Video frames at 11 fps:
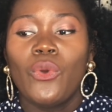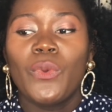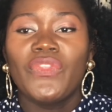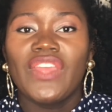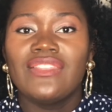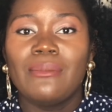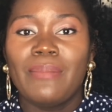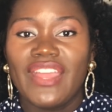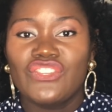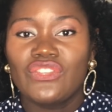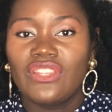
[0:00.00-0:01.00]
within the
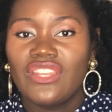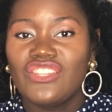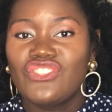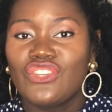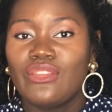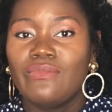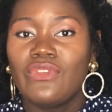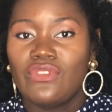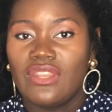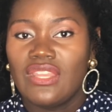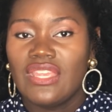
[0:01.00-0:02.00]
Bachelor Nation
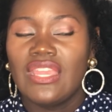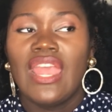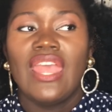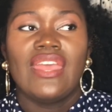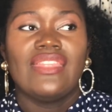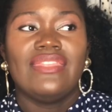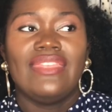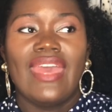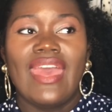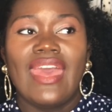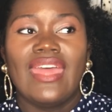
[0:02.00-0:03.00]
community
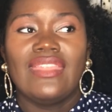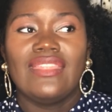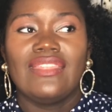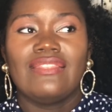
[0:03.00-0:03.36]
that